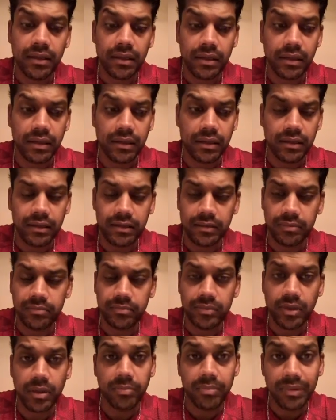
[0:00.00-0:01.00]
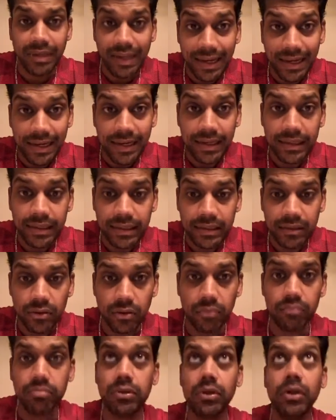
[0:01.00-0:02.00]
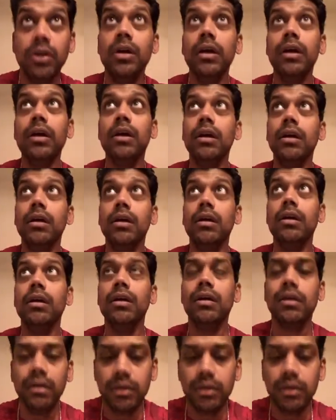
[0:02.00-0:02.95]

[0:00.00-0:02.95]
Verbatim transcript: um, Hump Day, Hump Day.